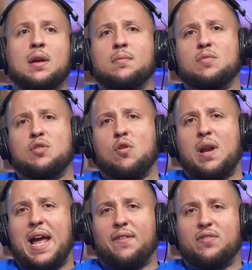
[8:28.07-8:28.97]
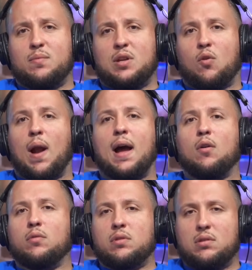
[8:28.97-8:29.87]
You don't have to be
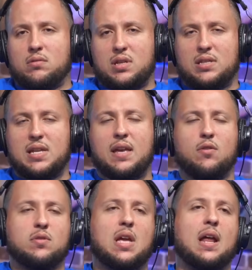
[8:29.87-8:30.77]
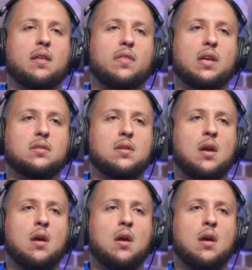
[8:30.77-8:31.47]
crowned to say those kind of things.